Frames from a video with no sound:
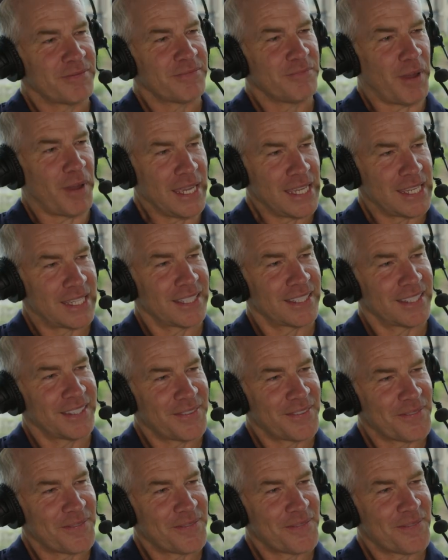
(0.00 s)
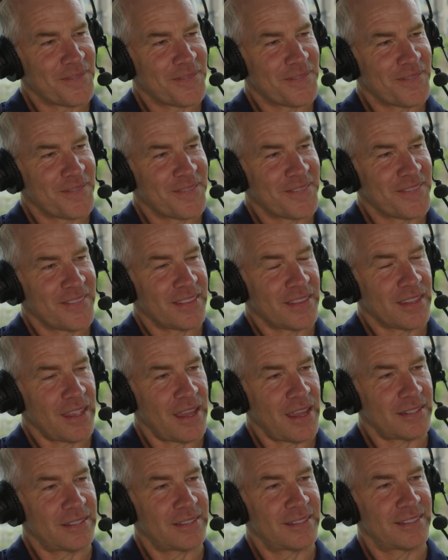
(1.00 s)
Mike. NBC Sports.
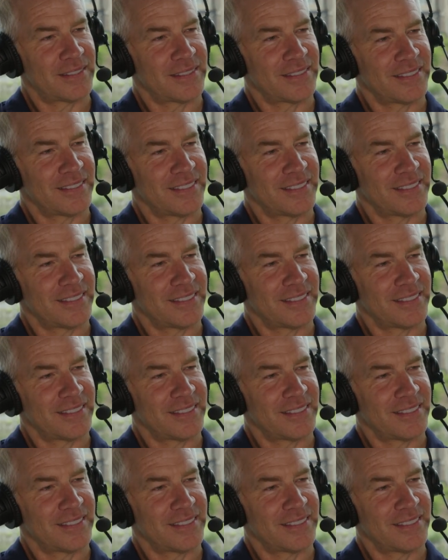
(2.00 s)
Yes.